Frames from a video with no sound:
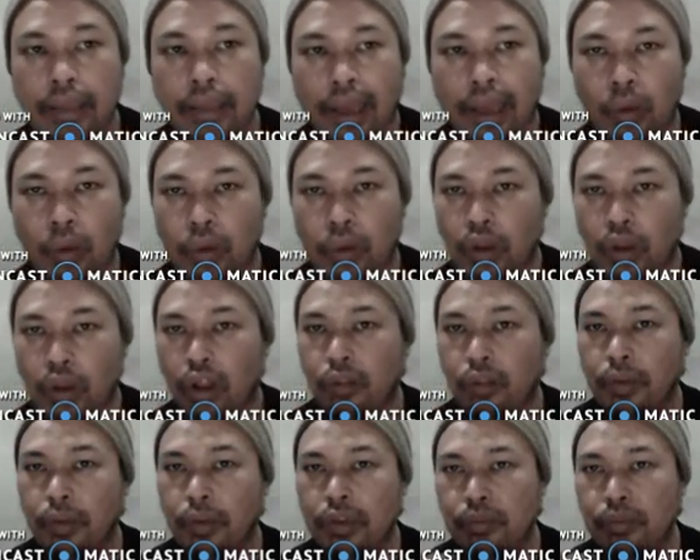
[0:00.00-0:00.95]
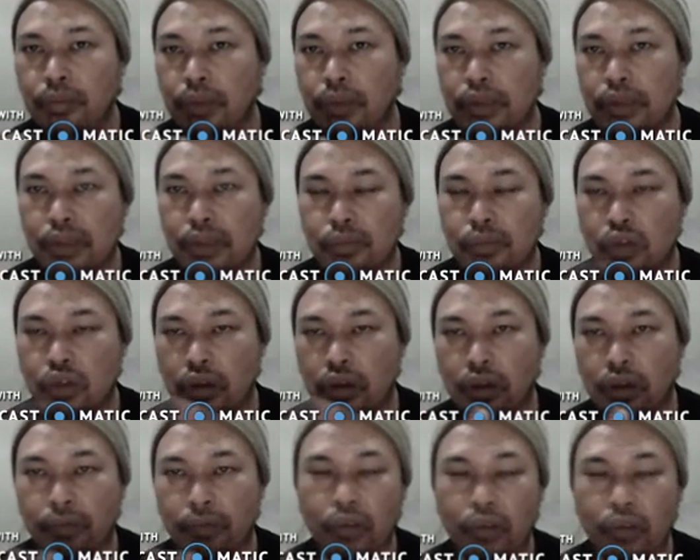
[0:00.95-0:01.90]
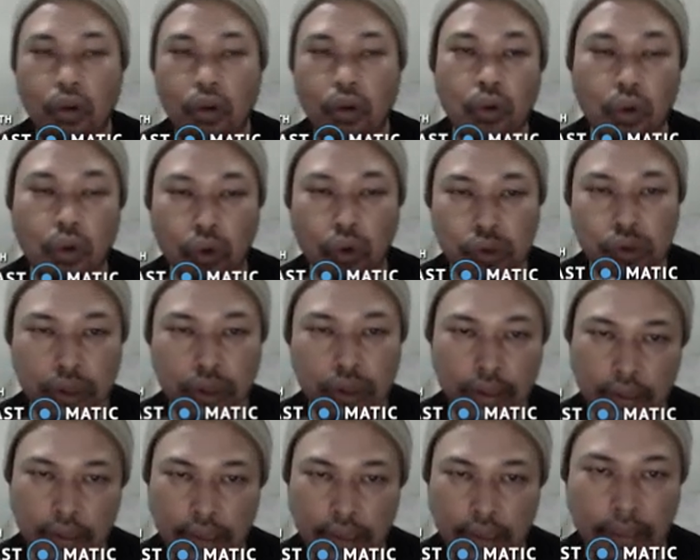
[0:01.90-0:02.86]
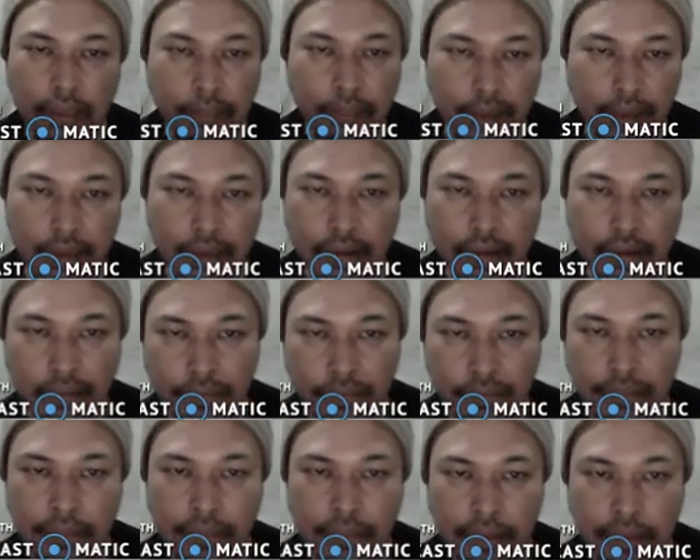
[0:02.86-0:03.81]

There will always be some sort of conclusion in the paragraph.